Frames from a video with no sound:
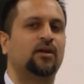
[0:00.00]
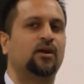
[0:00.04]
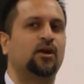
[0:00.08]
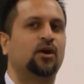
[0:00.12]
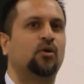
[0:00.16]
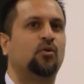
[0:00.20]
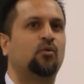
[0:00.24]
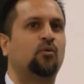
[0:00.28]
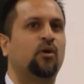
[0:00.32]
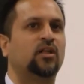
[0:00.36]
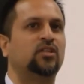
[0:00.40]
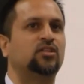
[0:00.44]

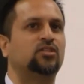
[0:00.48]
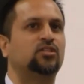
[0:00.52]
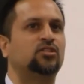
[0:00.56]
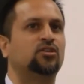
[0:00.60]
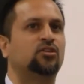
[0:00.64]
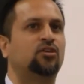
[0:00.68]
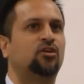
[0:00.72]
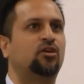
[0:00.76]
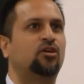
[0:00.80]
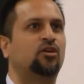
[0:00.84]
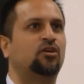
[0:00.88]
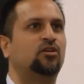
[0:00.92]
who once
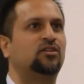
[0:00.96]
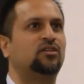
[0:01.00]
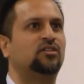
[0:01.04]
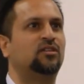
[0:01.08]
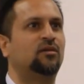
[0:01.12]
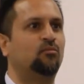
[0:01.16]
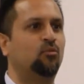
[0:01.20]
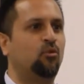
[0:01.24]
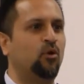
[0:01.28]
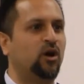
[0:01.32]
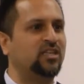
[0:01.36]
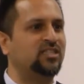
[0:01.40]
heard the
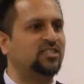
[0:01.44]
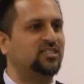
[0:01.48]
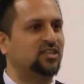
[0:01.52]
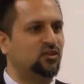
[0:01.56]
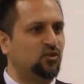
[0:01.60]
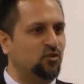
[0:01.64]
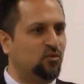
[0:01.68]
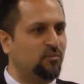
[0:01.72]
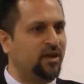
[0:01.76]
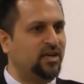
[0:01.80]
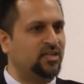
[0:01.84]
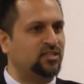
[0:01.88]
muazzin
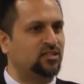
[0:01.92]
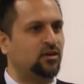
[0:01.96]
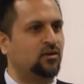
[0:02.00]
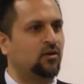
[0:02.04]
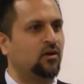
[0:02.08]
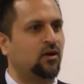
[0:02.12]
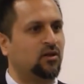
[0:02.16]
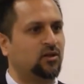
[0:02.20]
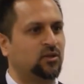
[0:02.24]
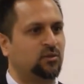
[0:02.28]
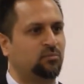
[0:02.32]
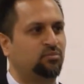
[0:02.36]
who makes the
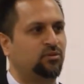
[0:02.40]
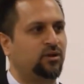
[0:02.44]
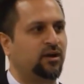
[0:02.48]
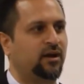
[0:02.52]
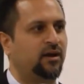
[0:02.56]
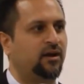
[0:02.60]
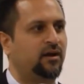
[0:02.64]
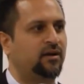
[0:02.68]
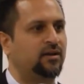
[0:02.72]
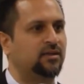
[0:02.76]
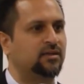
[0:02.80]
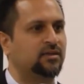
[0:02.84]
call to
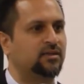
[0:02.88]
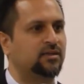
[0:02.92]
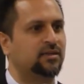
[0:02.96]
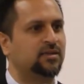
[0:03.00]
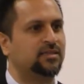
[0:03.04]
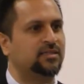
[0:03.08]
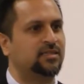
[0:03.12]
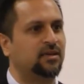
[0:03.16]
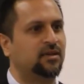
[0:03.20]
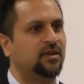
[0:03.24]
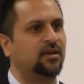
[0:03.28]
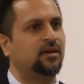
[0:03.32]
prayer,
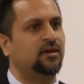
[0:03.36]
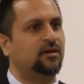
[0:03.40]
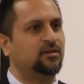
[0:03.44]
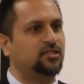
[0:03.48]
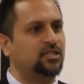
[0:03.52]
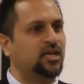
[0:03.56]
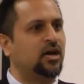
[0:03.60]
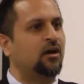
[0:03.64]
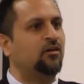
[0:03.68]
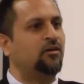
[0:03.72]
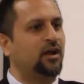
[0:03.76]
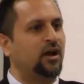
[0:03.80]

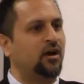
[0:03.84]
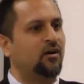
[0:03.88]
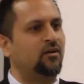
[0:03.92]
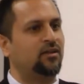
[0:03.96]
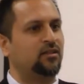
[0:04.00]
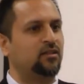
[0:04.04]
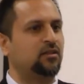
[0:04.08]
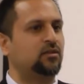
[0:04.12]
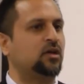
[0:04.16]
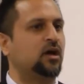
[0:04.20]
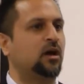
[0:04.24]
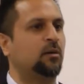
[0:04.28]
shouting out
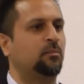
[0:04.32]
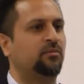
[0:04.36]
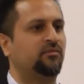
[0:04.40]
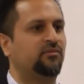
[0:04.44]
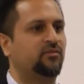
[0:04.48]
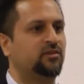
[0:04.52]
at the top of